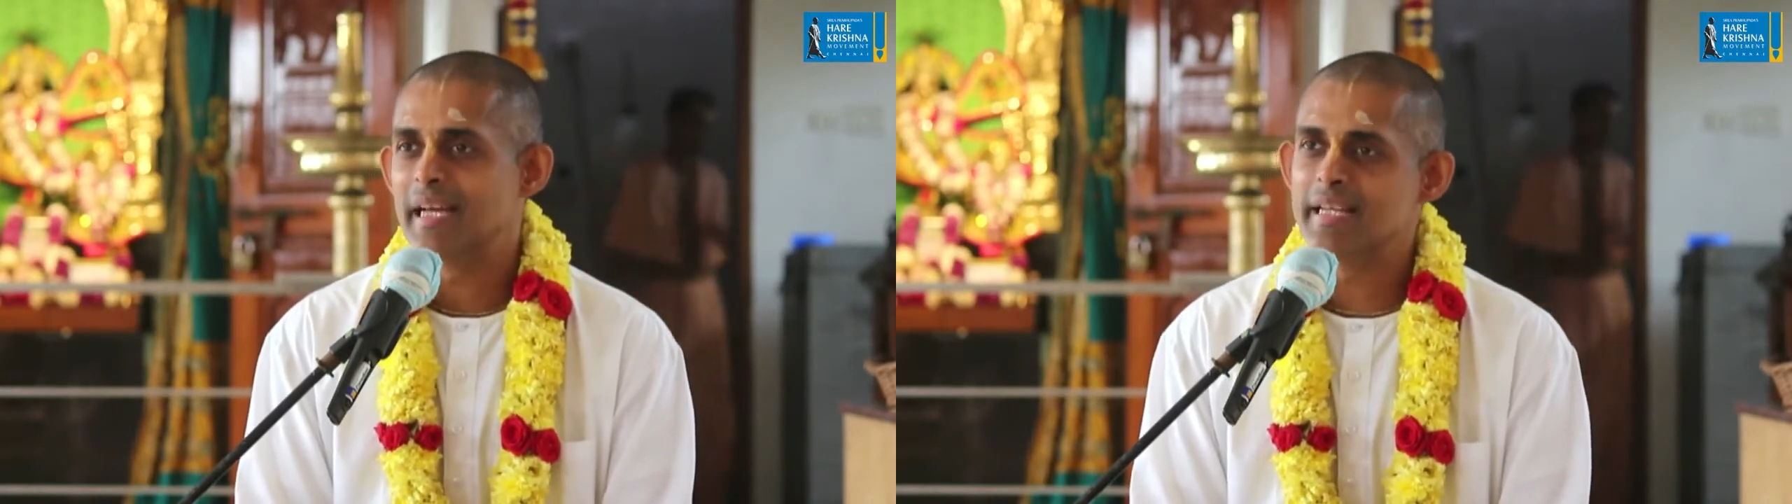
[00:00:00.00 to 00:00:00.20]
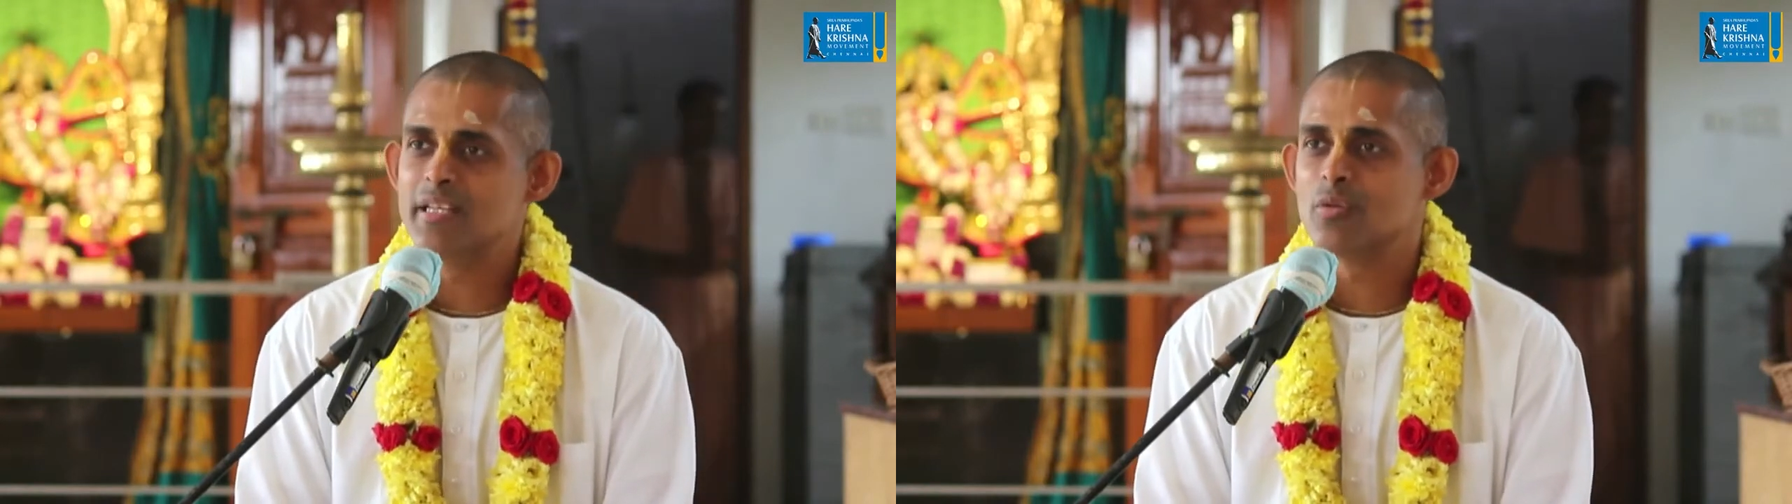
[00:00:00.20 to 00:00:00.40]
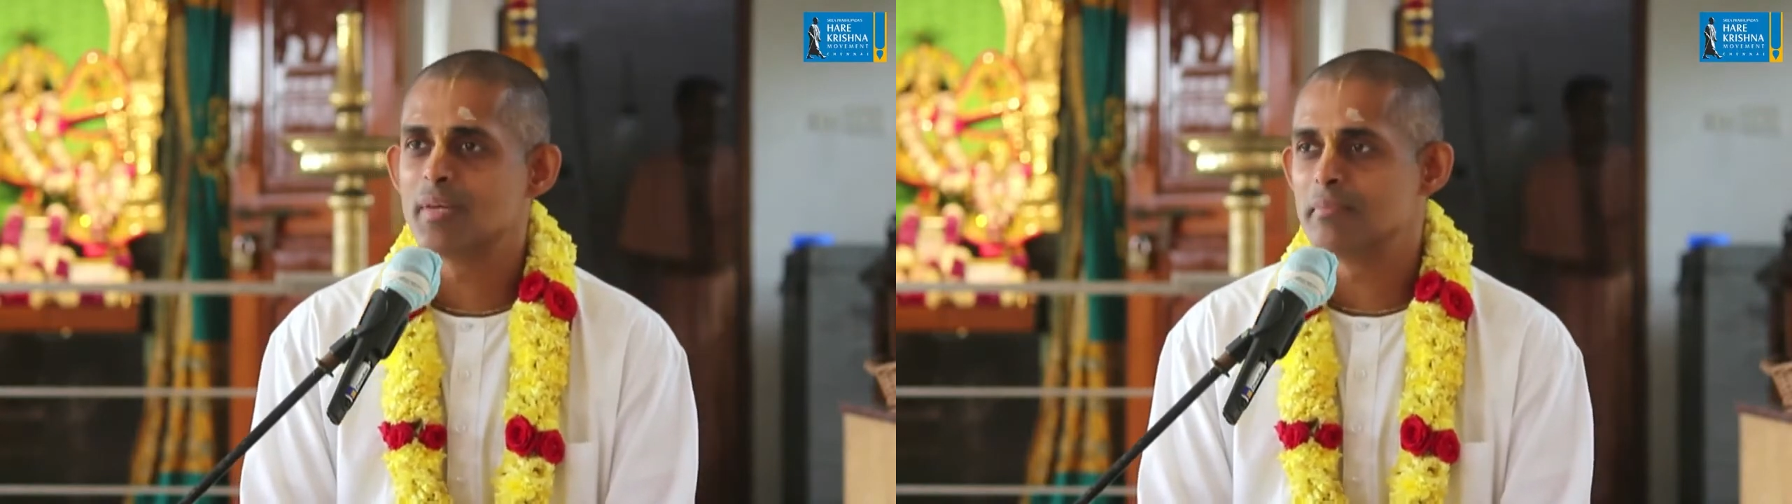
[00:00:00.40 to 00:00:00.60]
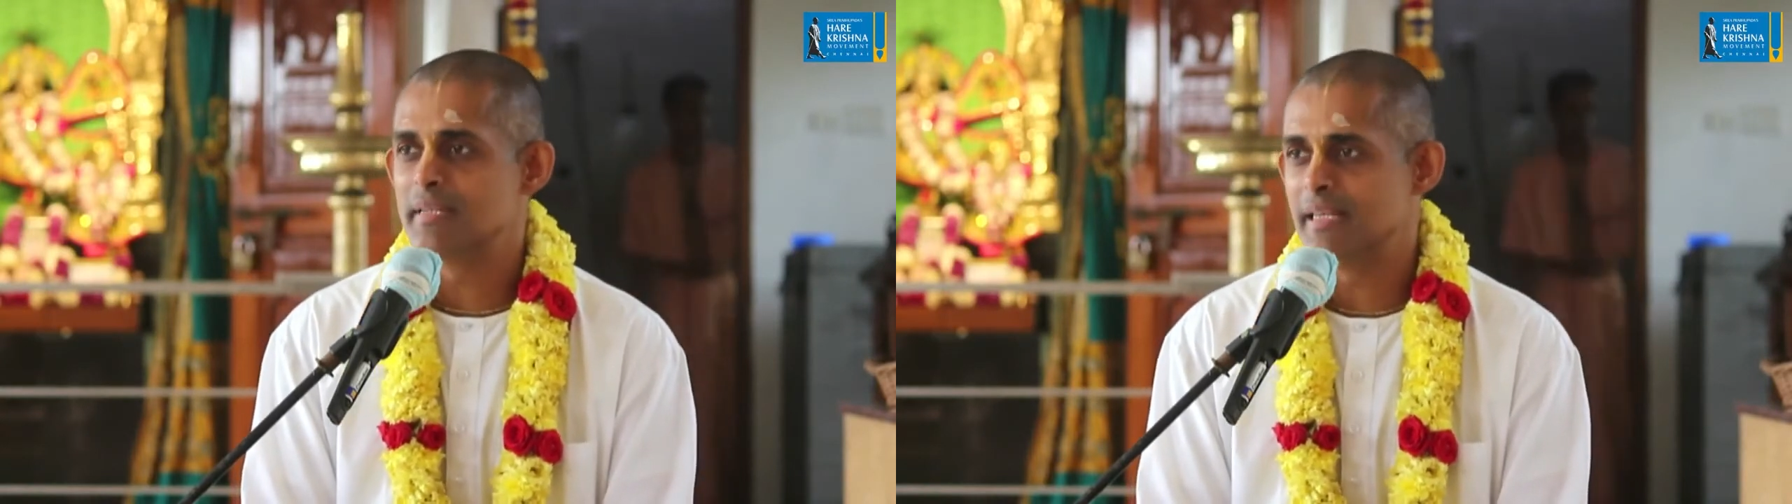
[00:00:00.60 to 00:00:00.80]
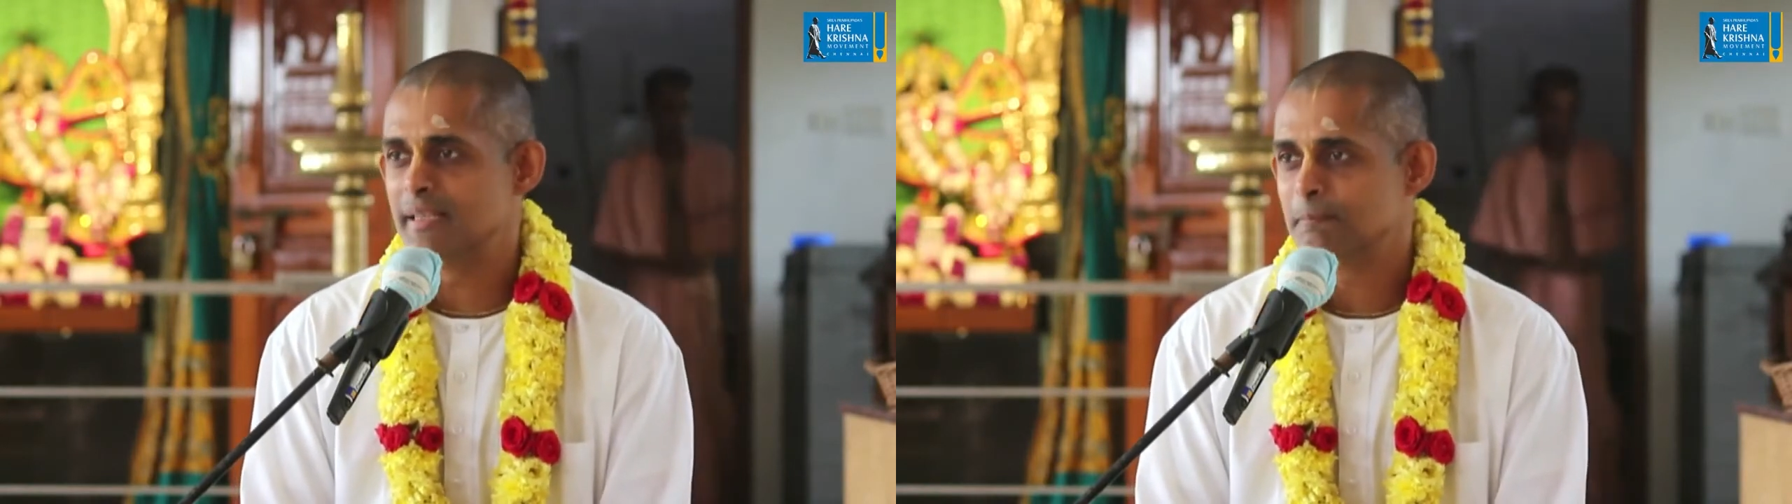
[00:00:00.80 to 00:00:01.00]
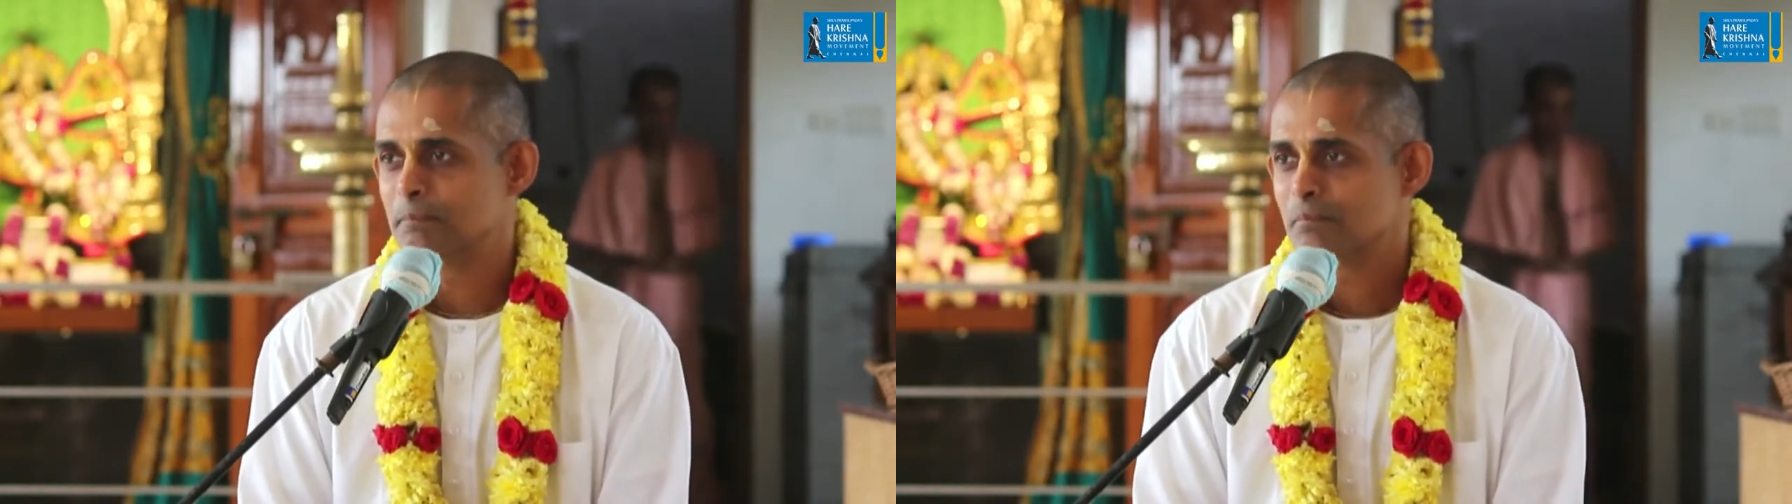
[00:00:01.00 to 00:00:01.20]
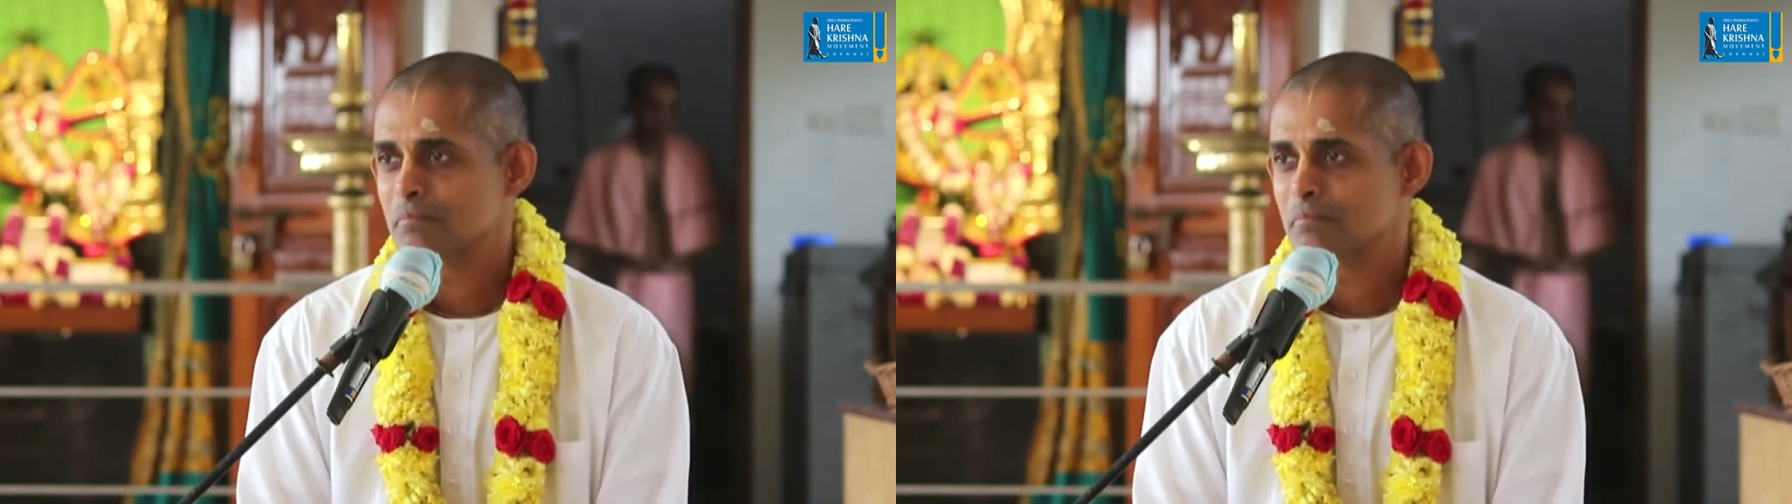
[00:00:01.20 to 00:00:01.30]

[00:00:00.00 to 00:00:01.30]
any human being,